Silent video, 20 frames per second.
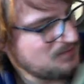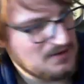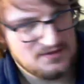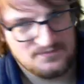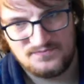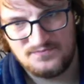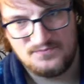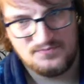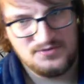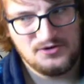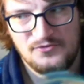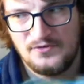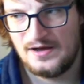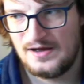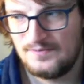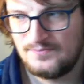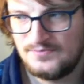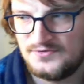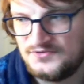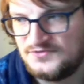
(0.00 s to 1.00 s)
I blew it
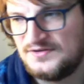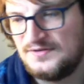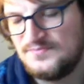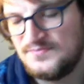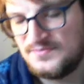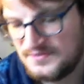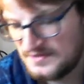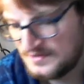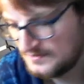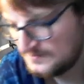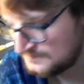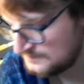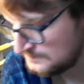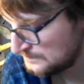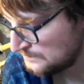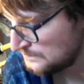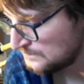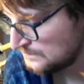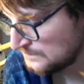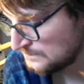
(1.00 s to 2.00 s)
up or something.
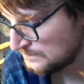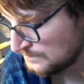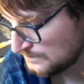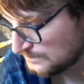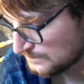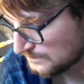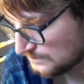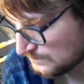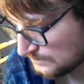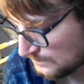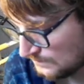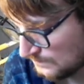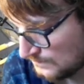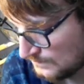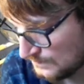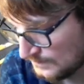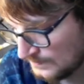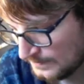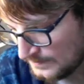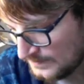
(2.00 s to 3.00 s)

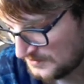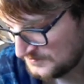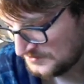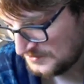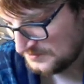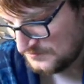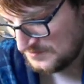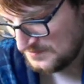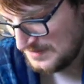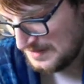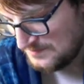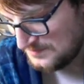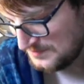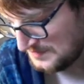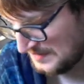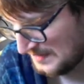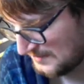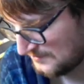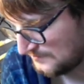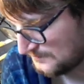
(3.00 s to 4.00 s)
I don't remember
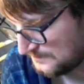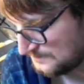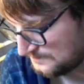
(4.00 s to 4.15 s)
now.